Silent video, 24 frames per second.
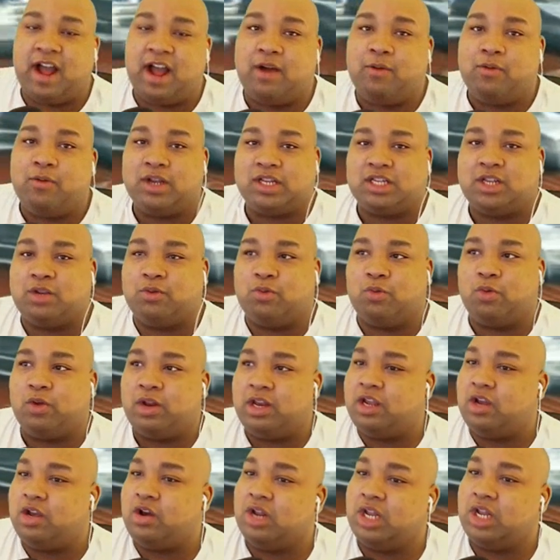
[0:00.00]
I wasn't
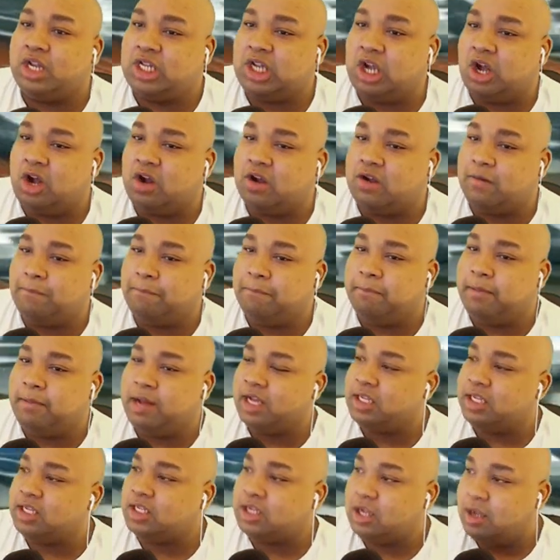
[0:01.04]
really gonna talk
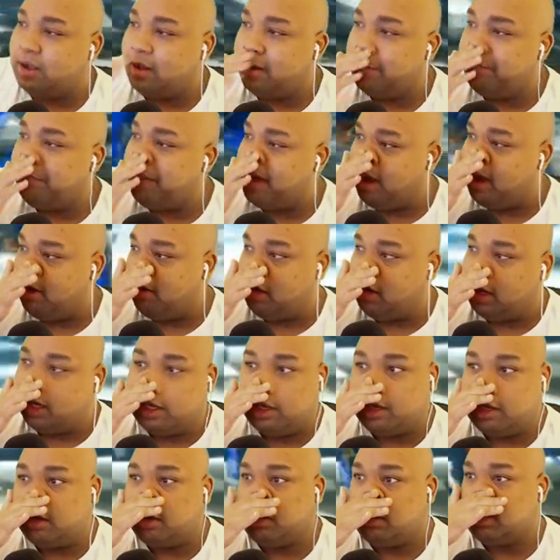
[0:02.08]
much about
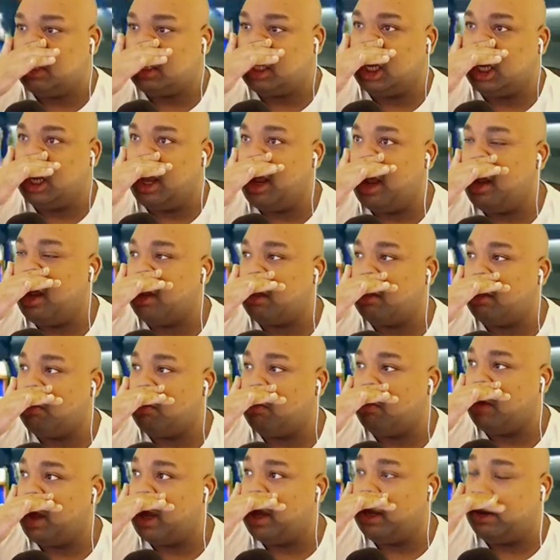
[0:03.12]
uh, today's
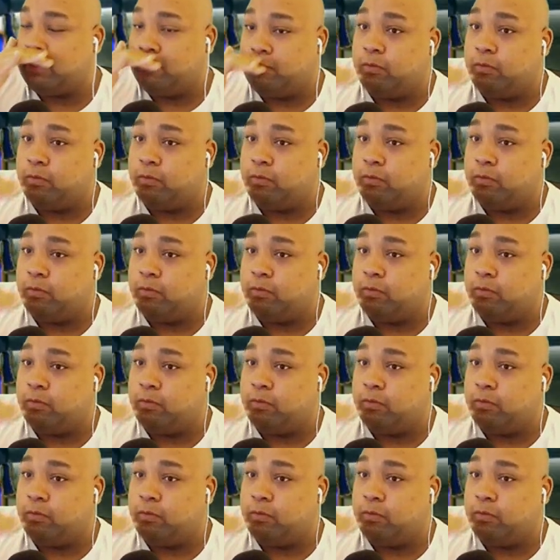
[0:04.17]
like